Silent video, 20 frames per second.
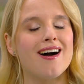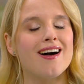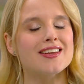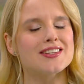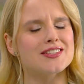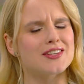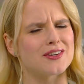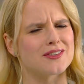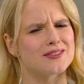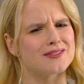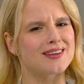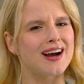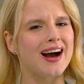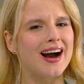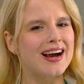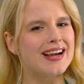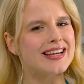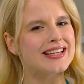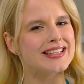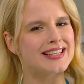So,
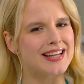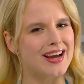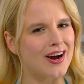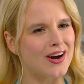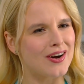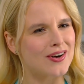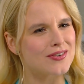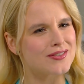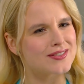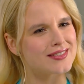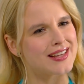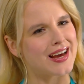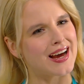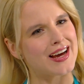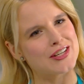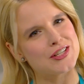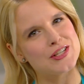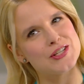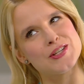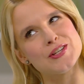I know
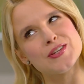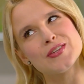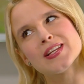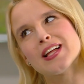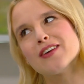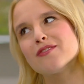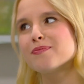that you love